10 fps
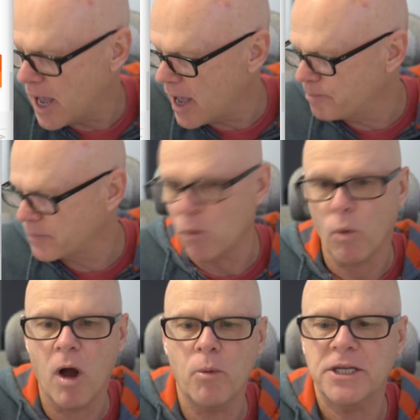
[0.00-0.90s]
Um,
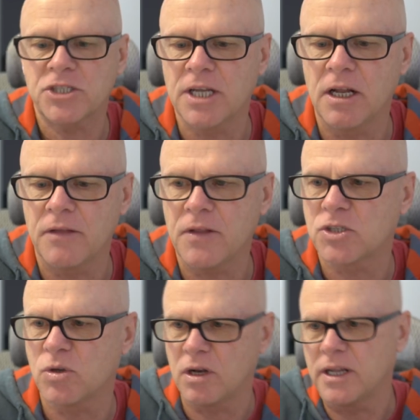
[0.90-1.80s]
while we're still in this
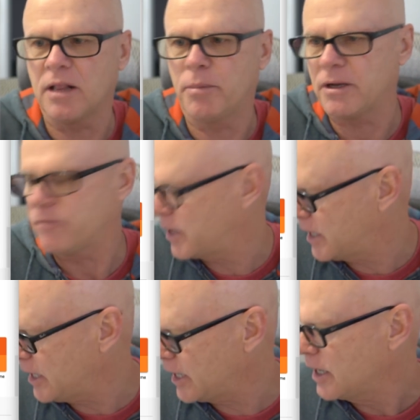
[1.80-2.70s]
sort of little bit of
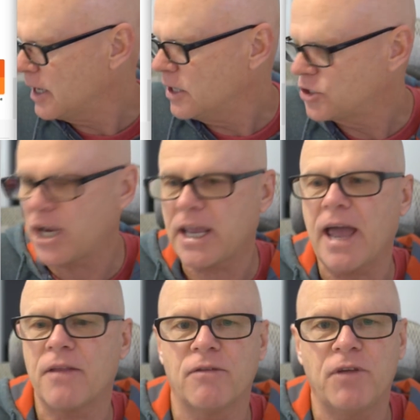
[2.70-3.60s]
beginning, check
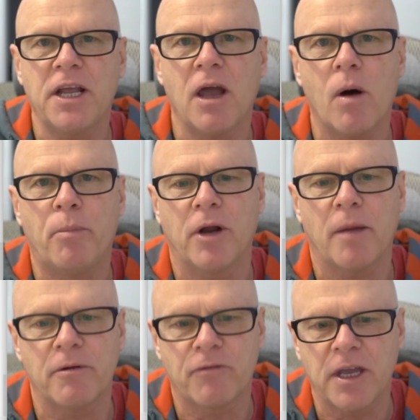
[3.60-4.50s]
out the video I put
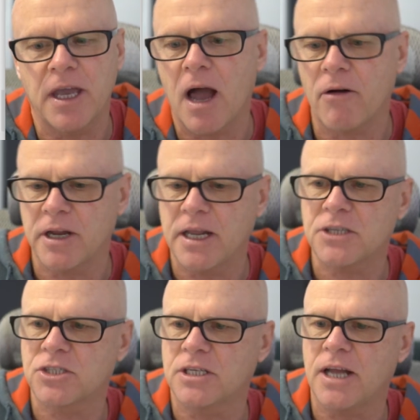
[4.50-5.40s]
up of Kiara
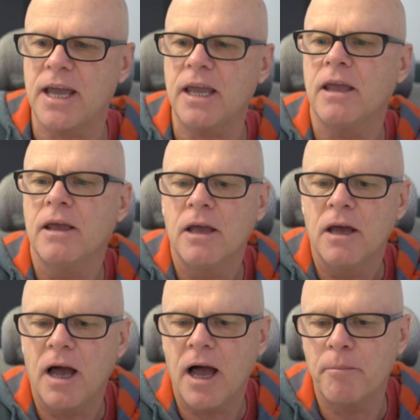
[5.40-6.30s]
yesterday.
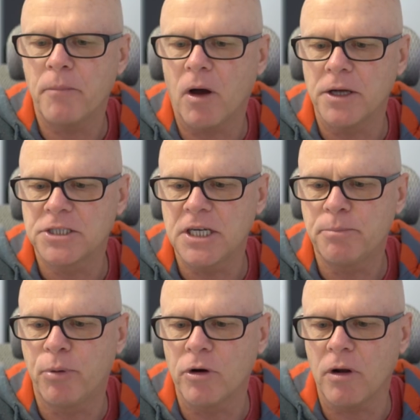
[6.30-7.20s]
Um, I
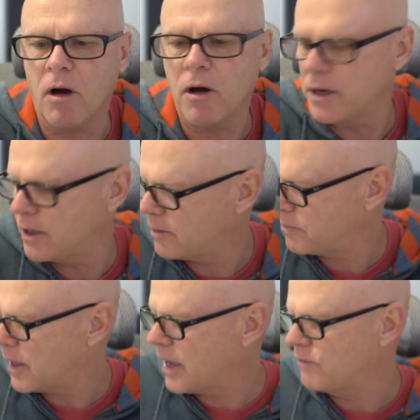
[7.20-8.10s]
did put on
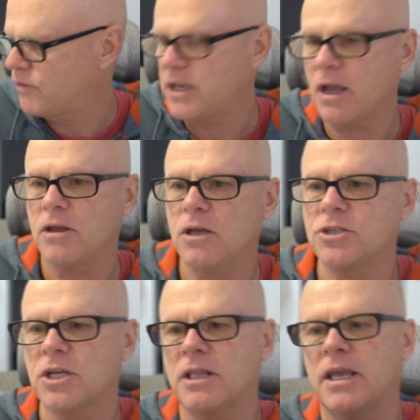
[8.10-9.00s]
a video
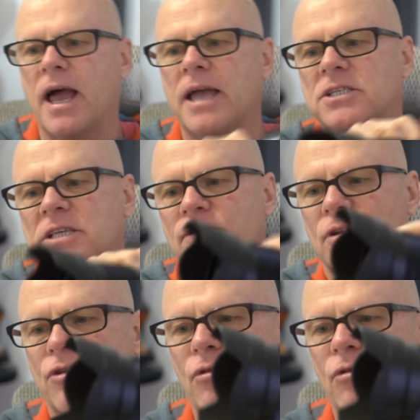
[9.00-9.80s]
using the a7